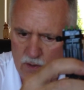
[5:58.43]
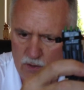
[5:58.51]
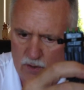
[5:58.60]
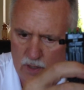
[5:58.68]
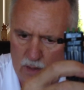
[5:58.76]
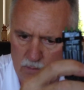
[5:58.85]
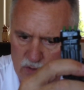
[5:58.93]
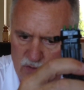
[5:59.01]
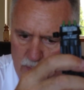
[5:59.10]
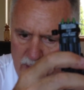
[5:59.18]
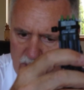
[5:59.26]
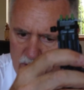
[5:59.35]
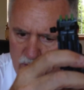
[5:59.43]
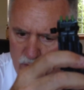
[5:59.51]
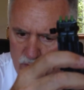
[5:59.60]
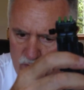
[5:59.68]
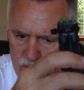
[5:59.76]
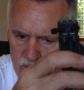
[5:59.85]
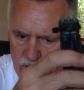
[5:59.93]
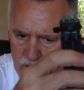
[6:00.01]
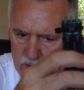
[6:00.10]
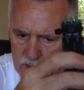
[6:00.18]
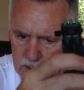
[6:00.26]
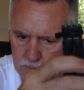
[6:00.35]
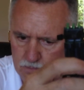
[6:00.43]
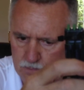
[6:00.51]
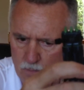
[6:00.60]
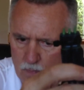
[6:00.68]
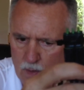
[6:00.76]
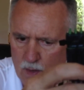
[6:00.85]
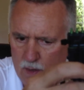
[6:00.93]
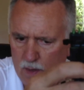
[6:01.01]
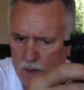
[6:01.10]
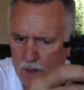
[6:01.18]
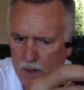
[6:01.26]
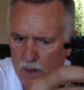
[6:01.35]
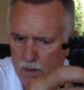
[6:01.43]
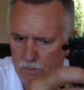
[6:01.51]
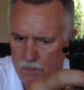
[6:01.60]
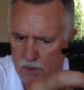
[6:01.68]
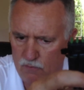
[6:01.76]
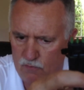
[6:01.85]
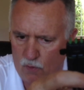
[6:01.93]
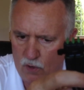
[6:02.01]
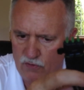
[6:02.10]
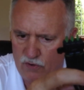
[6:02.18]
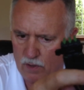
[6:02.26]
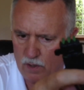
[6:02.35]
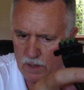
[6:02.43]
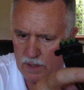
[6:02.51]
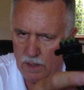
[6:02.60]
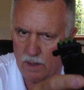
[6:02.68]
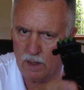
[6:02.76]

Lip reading: your Cummins manuals will tell you. Unfortunately, a